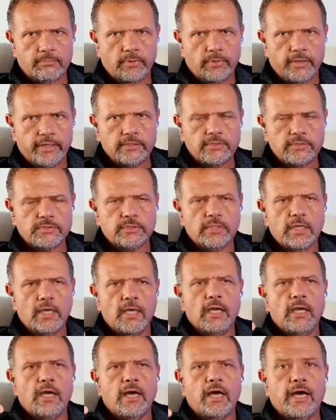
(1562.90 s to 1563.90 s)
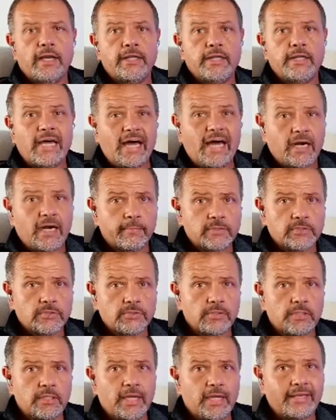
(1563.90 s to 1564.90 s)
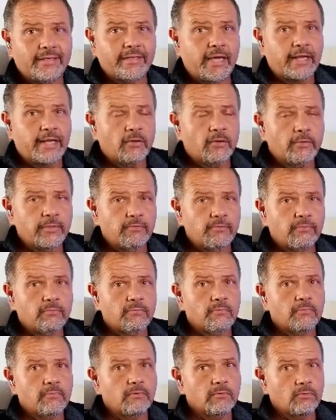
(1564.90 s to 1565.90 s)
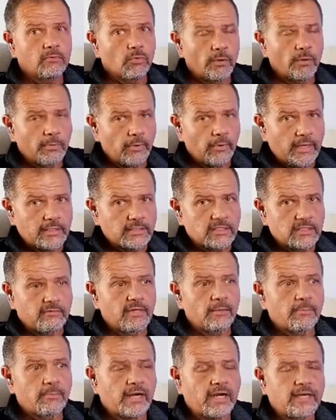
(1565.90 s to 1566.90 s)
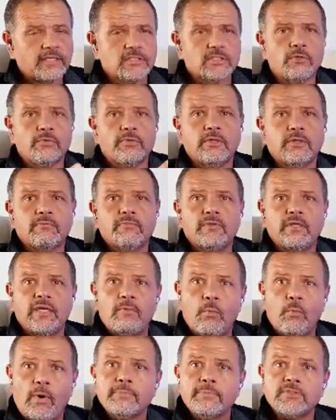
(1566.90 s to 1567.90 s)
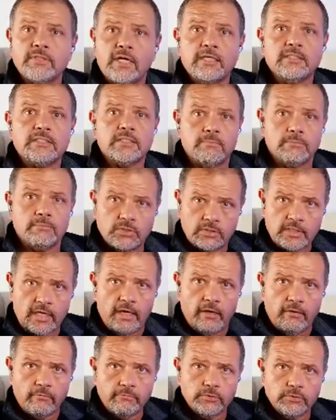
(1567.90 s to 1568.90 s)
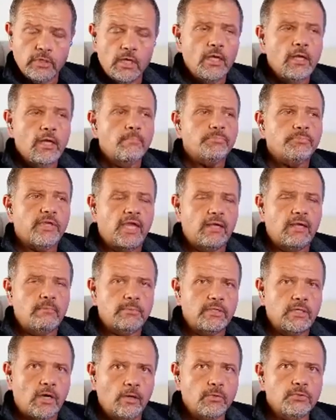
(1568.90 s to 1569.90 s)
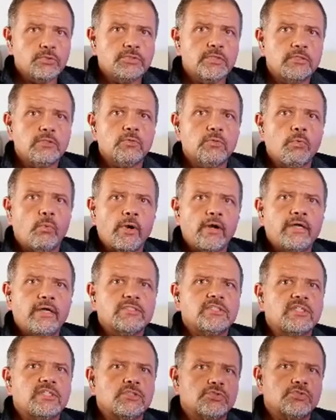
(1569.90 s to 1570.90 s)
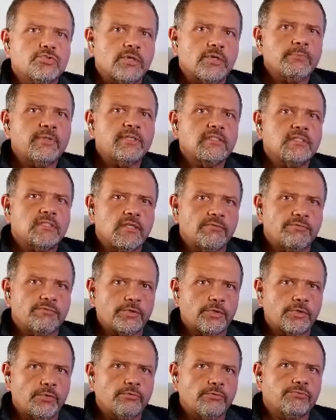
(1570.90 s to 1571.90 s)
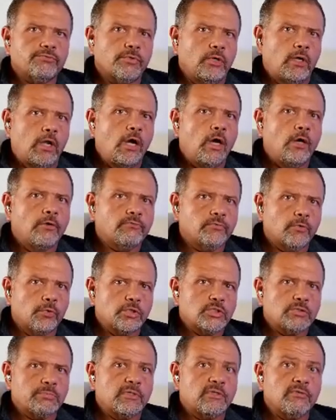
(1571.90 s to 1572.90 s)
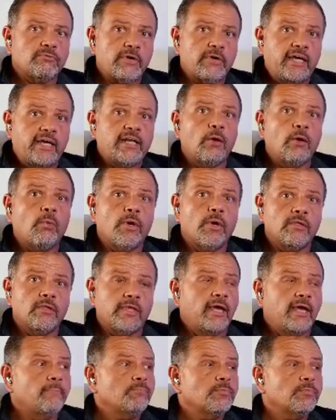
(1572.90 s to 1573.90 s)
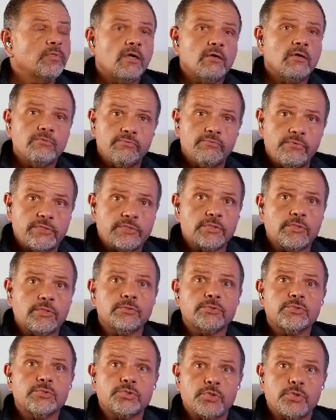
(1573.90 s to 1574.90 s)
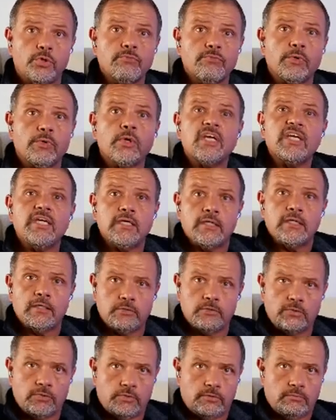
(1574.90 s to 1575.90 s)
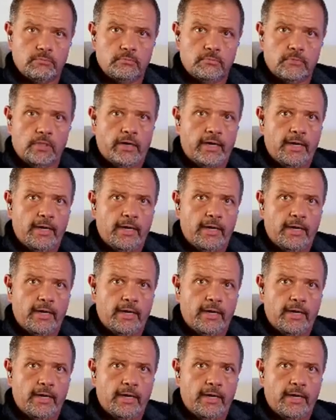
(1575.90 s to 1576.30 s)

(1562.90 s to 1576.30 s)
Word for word: place anonymously and not only criminal activity, but also the, the websites themselves can be hosted where it's extremely difficult for law enforcement to find out where that physical server is. Sure.